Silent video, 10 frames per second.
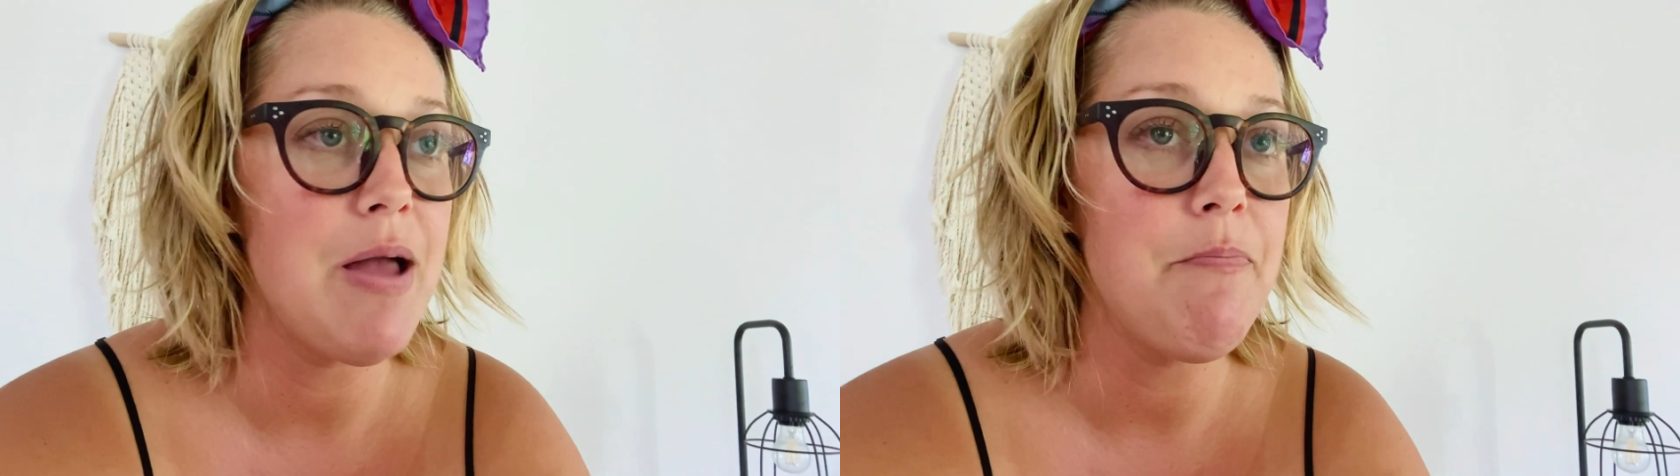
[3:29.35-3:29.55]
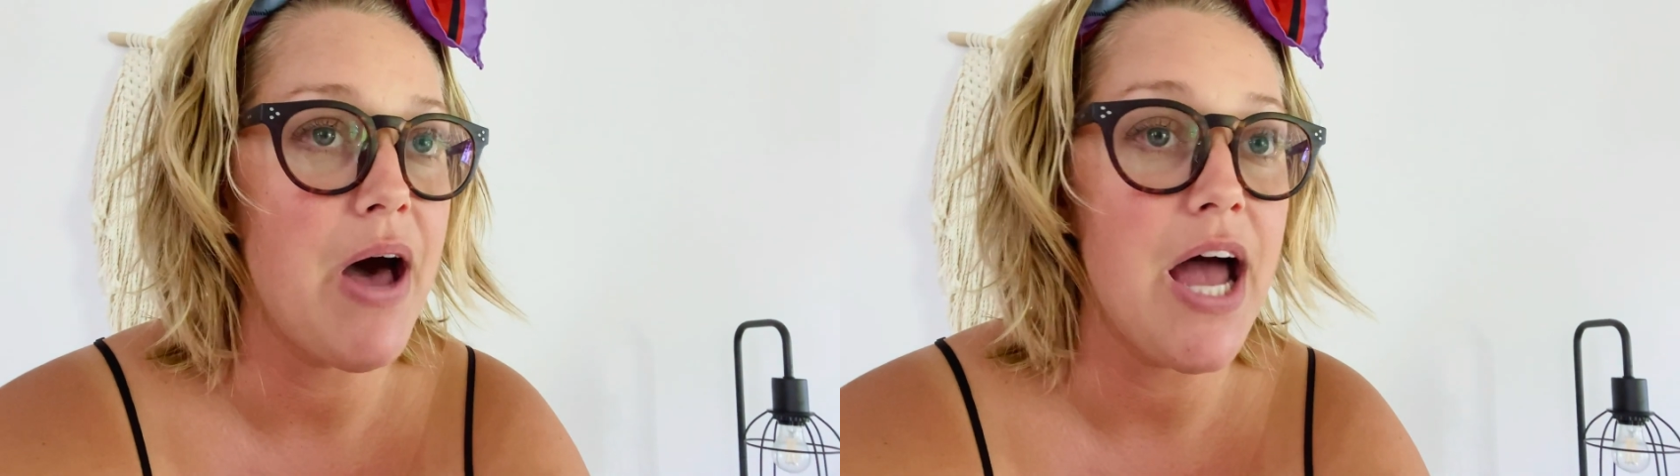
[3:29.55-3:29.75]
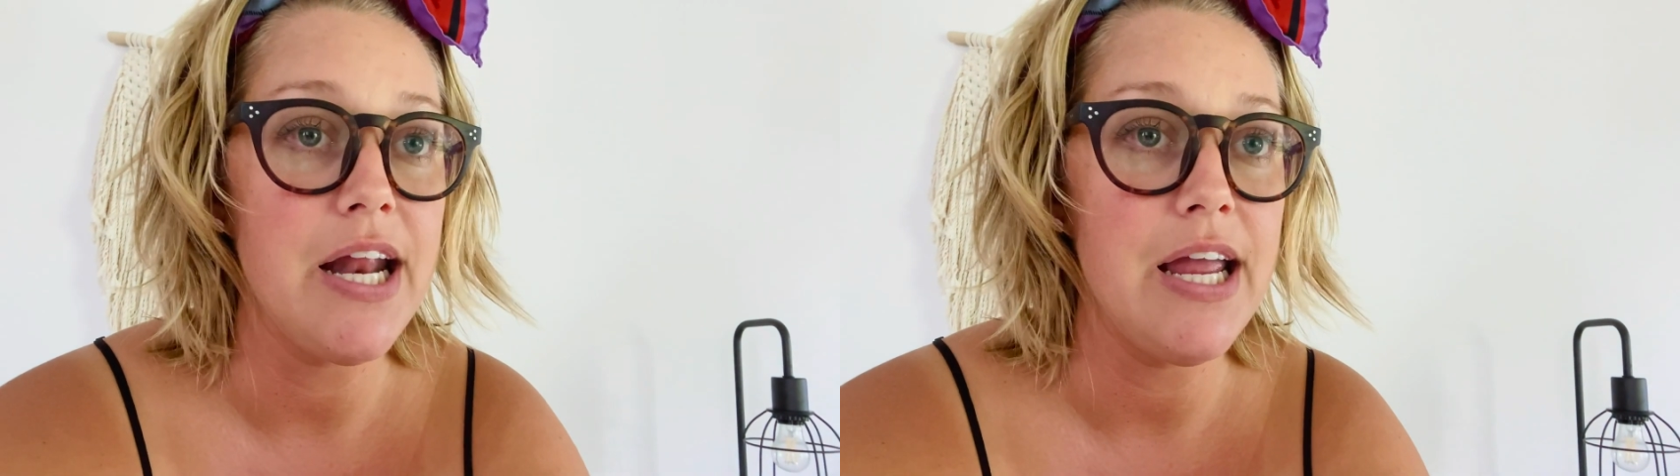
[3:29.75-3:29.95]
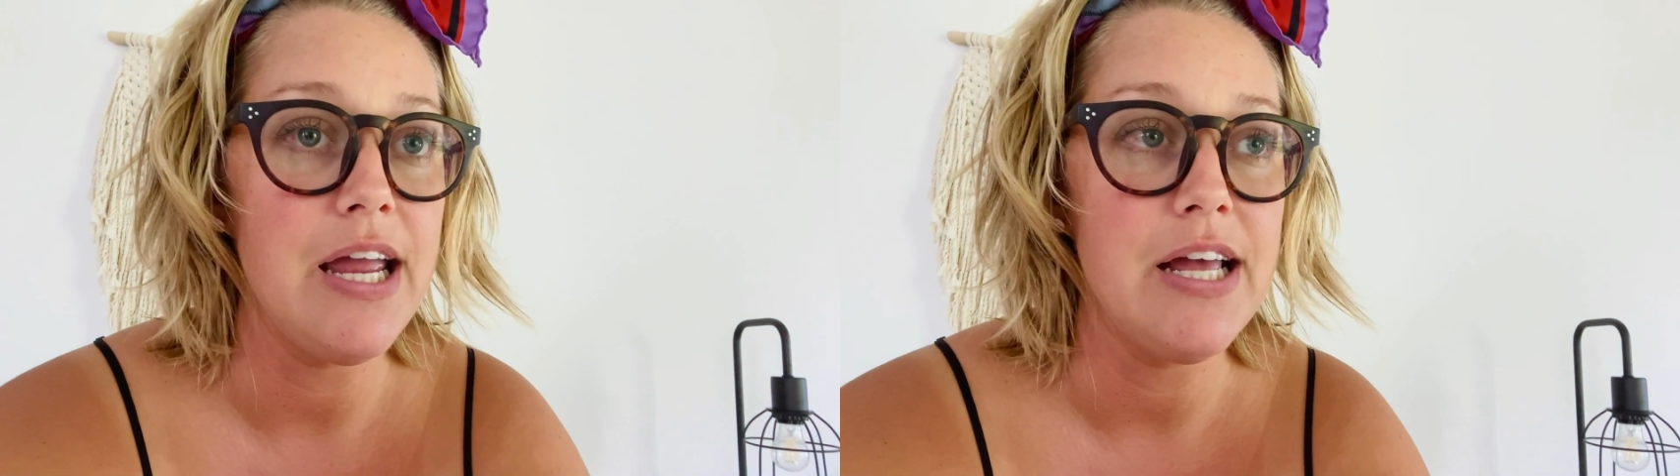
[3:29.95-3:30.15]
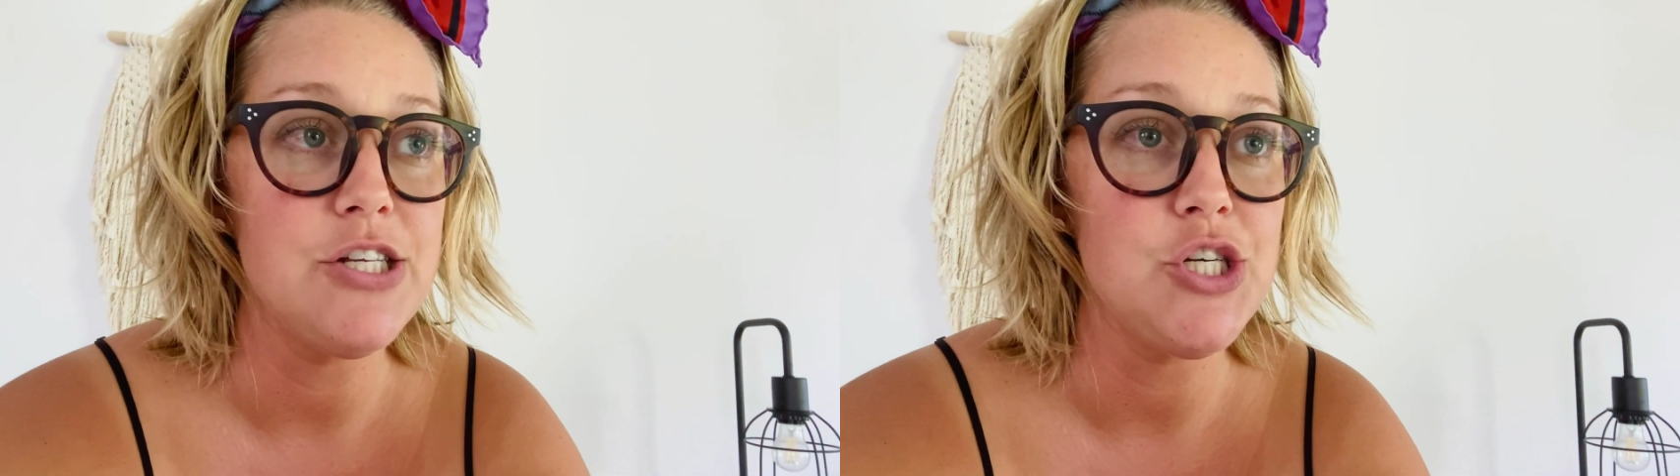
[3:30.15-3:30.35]

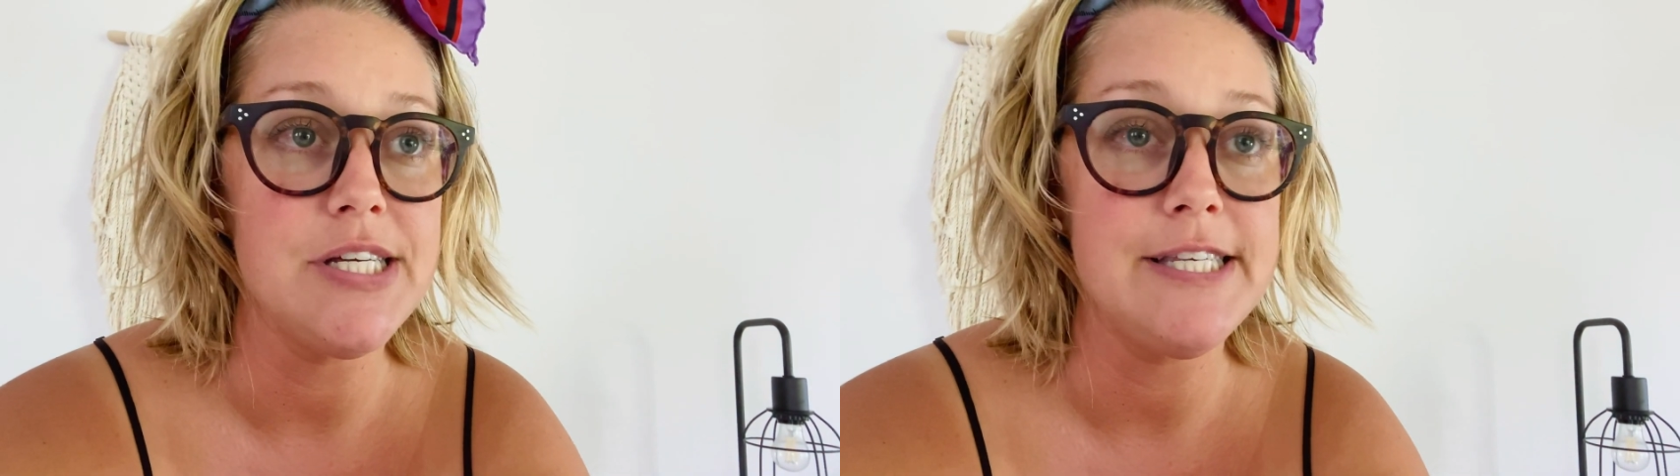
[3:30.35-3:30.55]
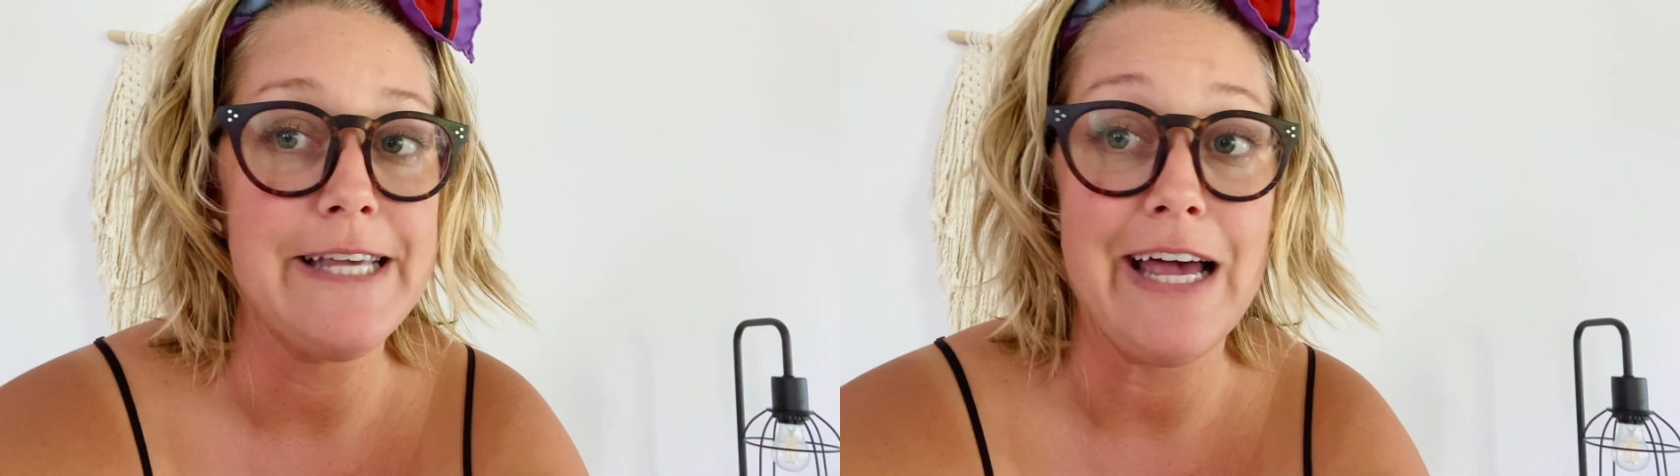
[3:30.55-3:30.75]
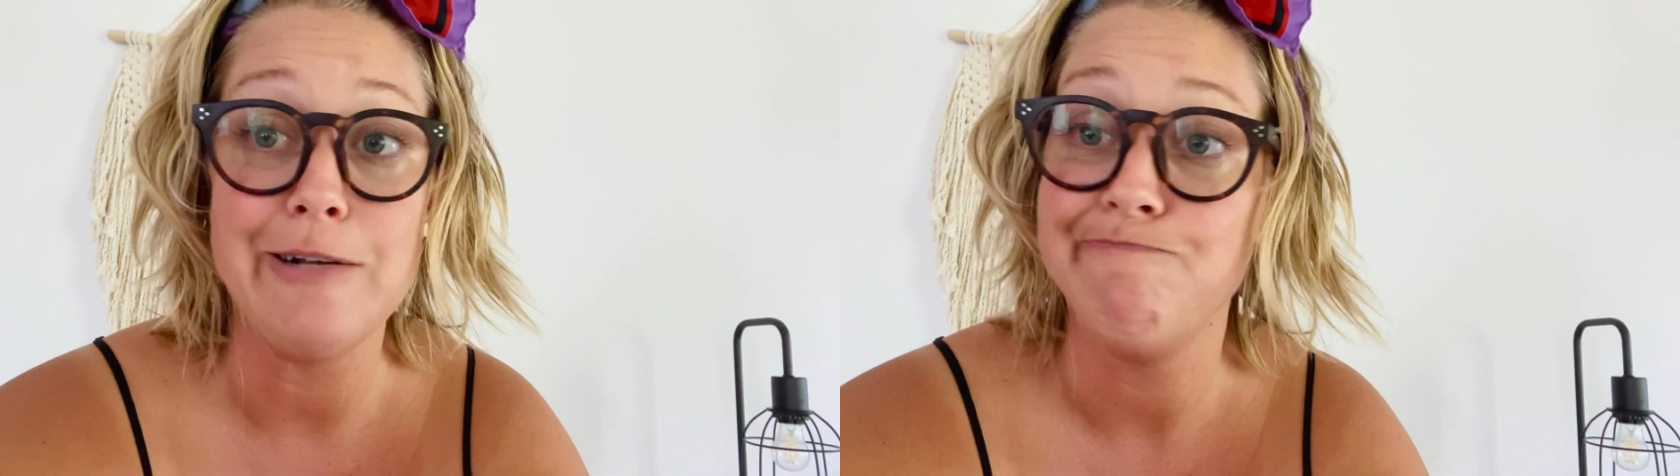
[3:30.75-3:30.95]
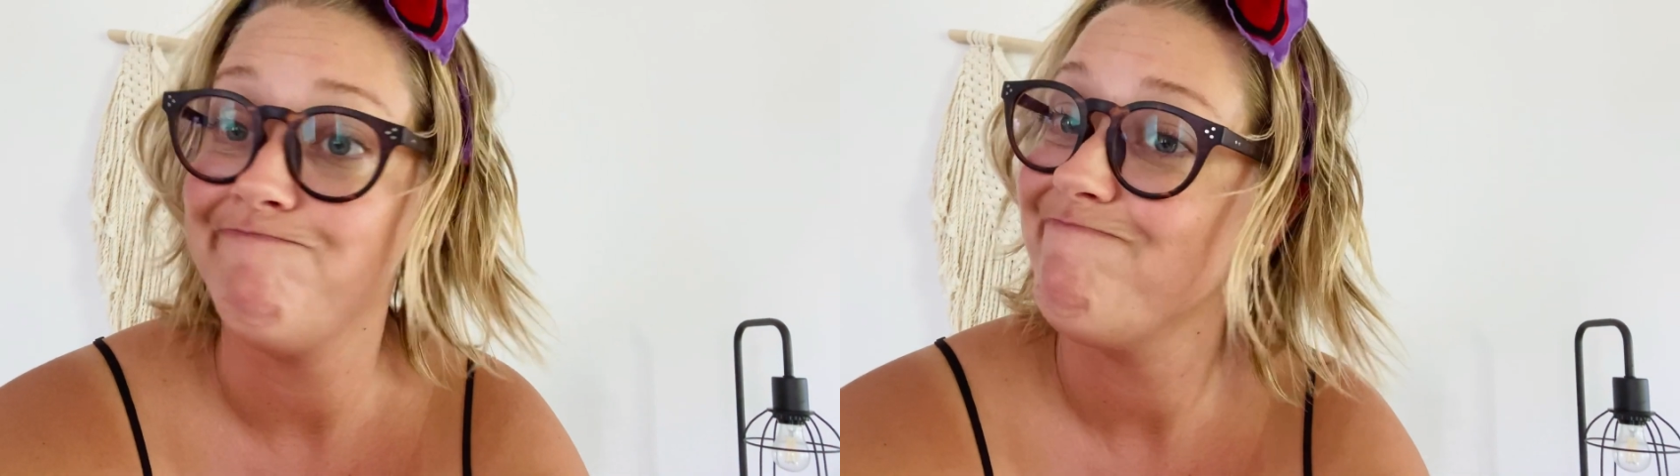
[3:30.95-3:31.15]
body just said,